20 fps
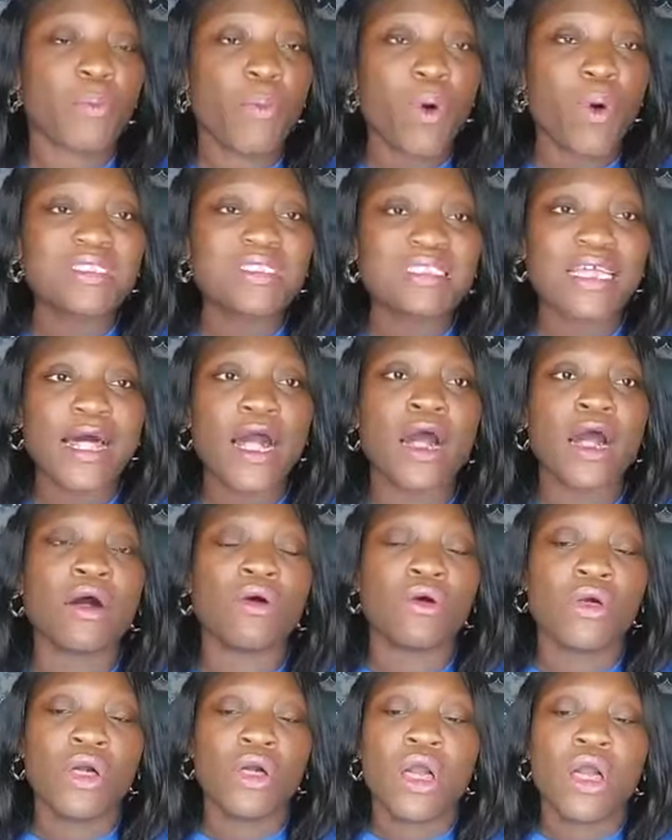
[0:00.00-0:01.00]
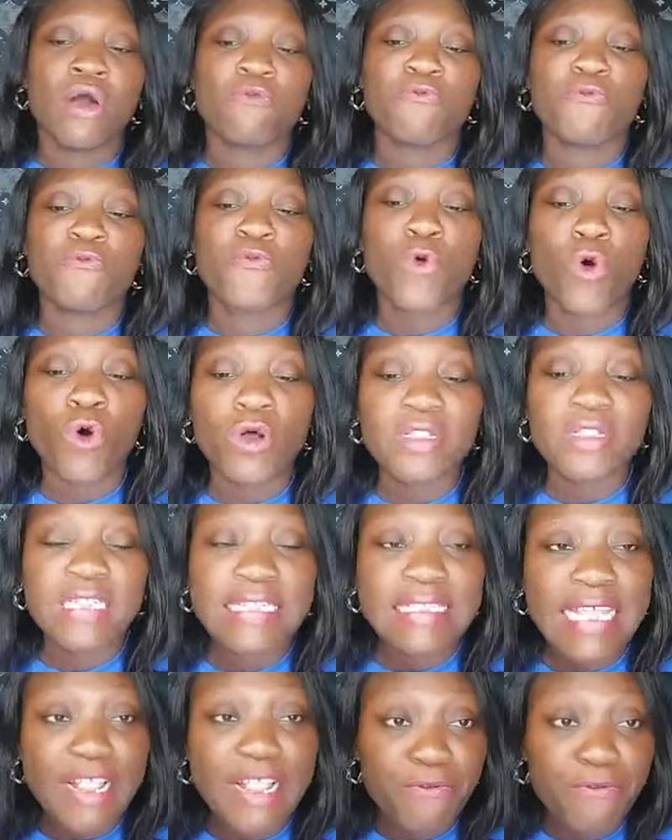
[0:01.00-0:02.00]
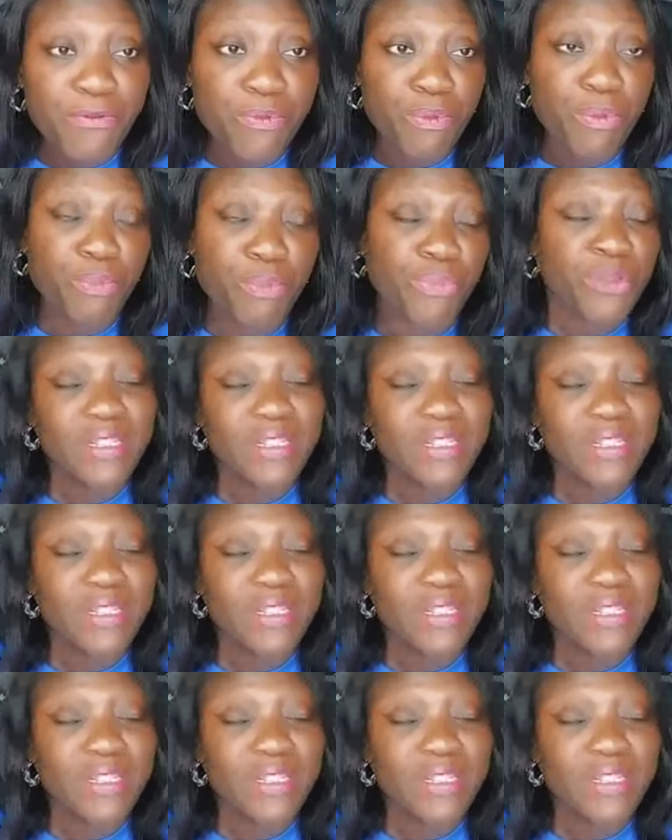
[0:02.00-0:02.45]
the portal for the debt,